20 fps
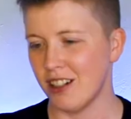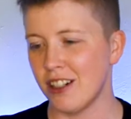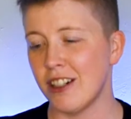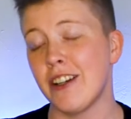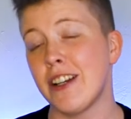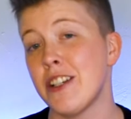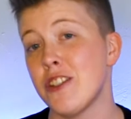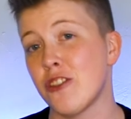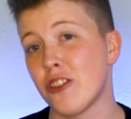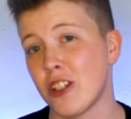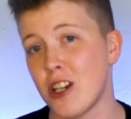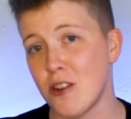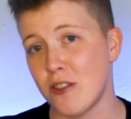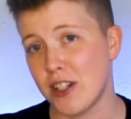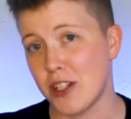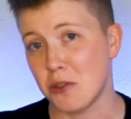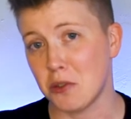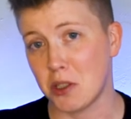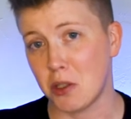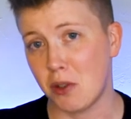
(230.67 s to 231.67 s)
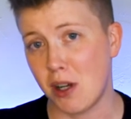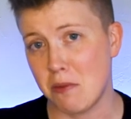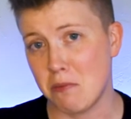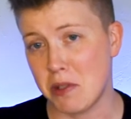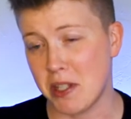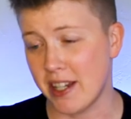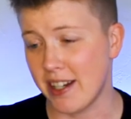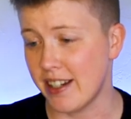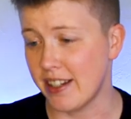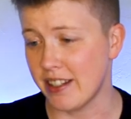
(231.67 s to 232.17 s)
Her intro into her
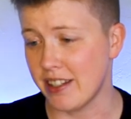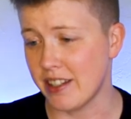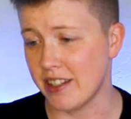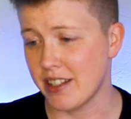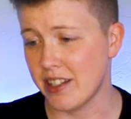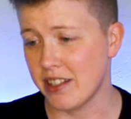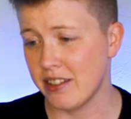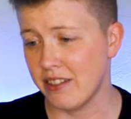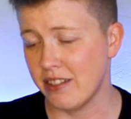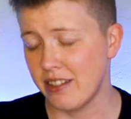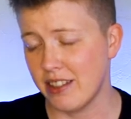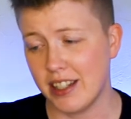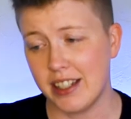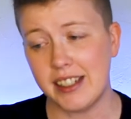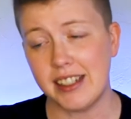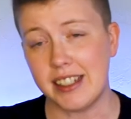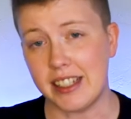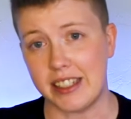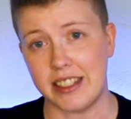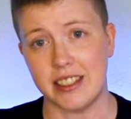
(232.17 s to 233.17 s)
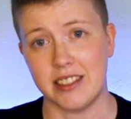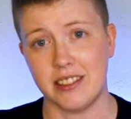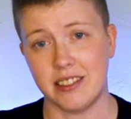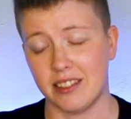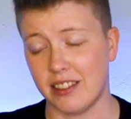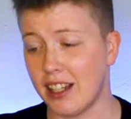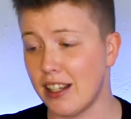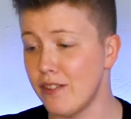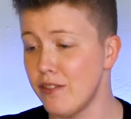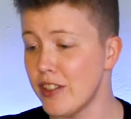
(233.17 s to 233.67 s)
website is, Hi,
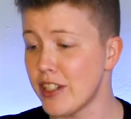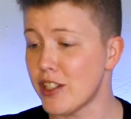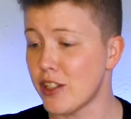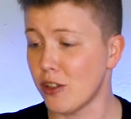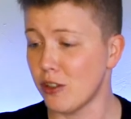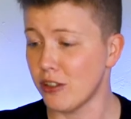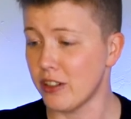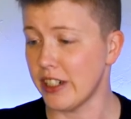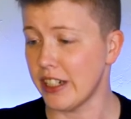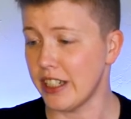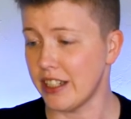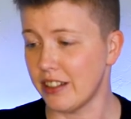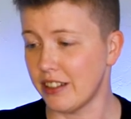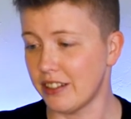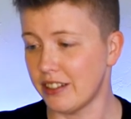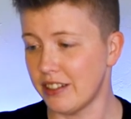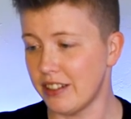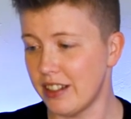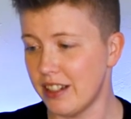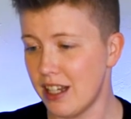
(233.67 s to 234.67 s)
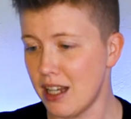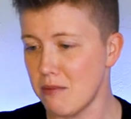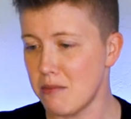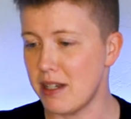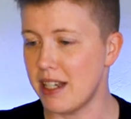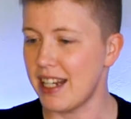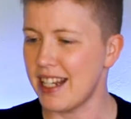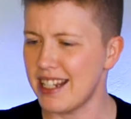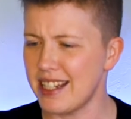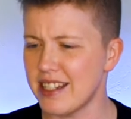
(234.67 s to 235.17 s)
I'm Victoria, and I'm
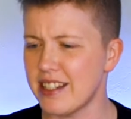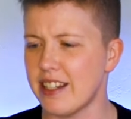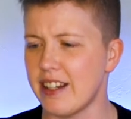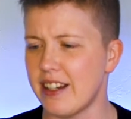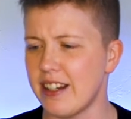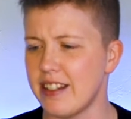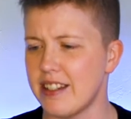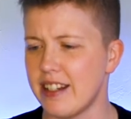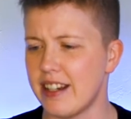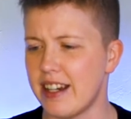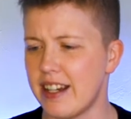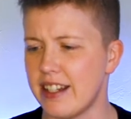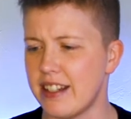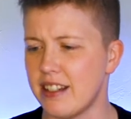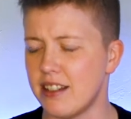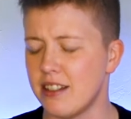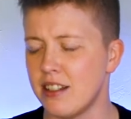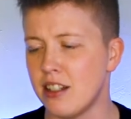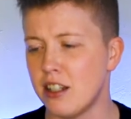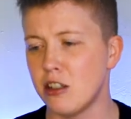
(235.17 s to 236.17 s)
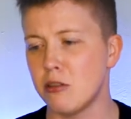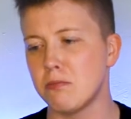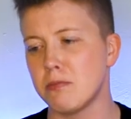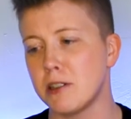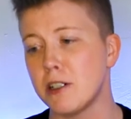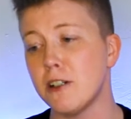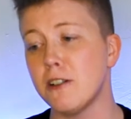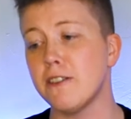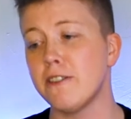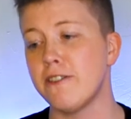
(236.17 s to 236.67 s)
an anti-diet,
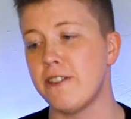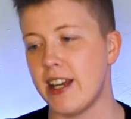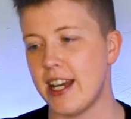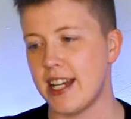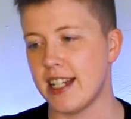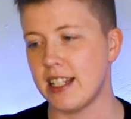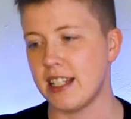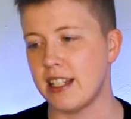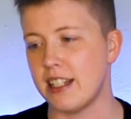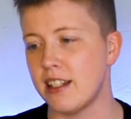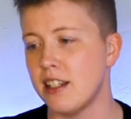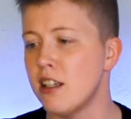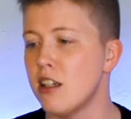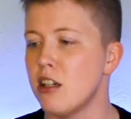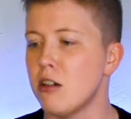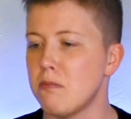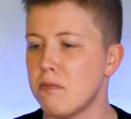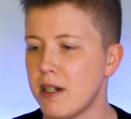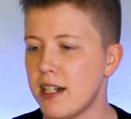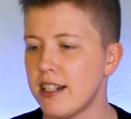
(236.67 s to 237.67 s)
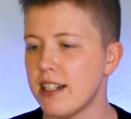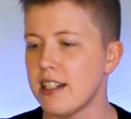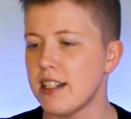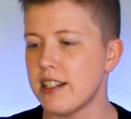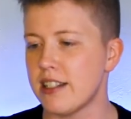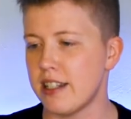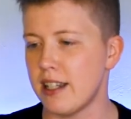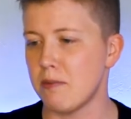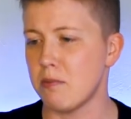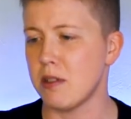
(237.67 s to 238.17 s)
pro-fatty, body
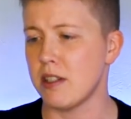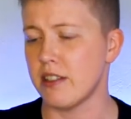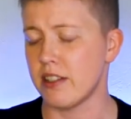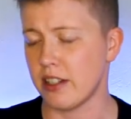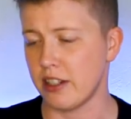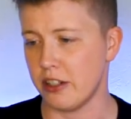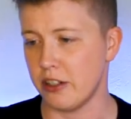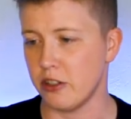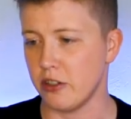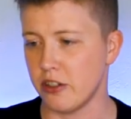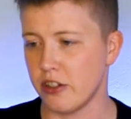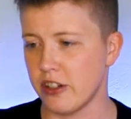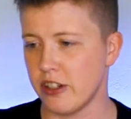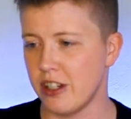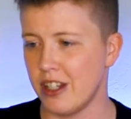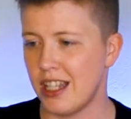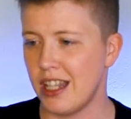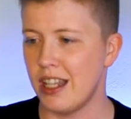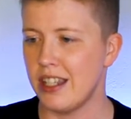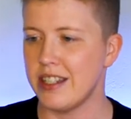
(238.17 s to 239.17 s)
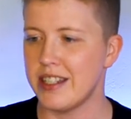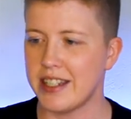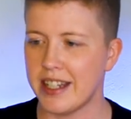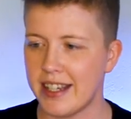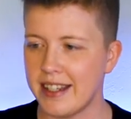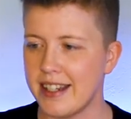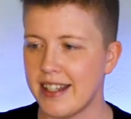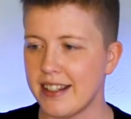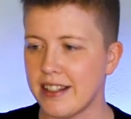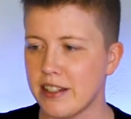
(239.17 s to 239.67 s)
acceptance coach,
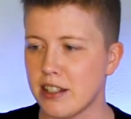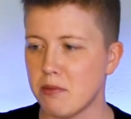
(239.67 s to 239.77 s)
TEDx